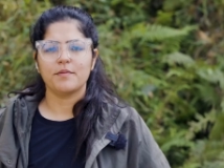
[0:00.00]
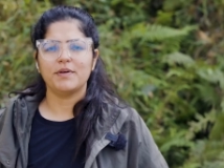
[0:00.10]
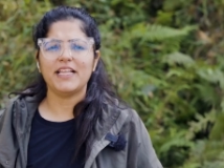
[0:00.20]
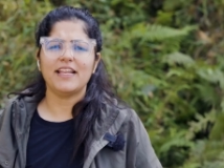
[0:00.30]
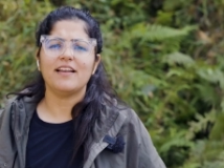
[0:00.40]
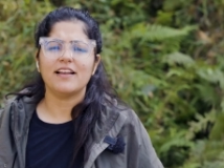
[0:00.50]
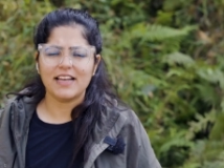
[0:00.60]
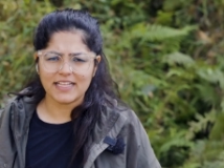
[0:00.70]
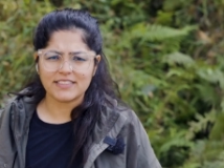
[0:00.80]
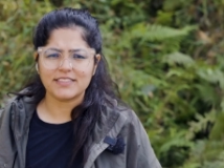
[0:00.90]
But then
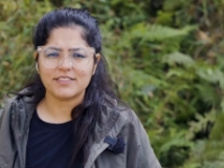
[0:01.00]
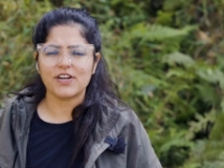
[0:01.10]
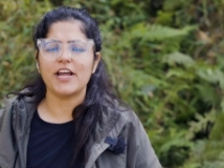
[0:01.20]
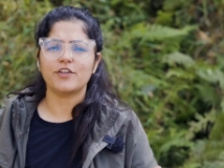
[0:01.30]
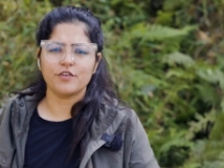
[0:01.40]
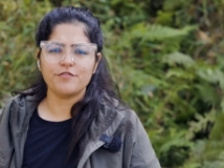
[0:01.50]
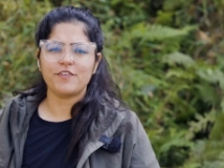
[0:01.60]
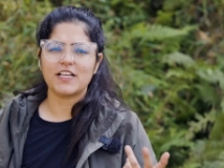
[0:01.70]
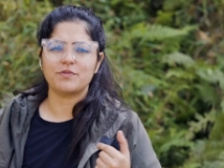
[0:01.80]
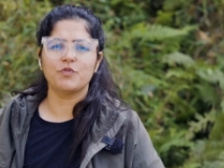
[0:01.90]
let's try it on a
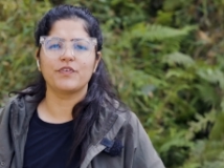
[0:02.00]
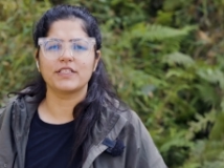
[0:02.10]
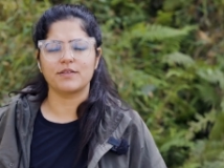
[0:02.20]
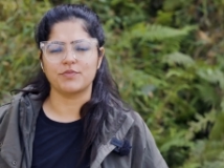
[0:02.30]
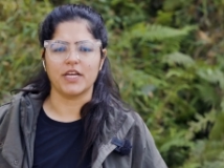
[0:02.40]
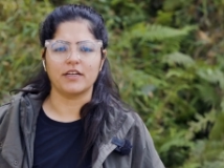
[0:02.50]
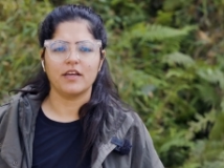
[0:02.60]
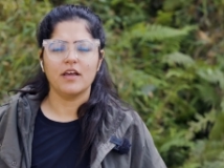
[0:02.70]
fast moving subject.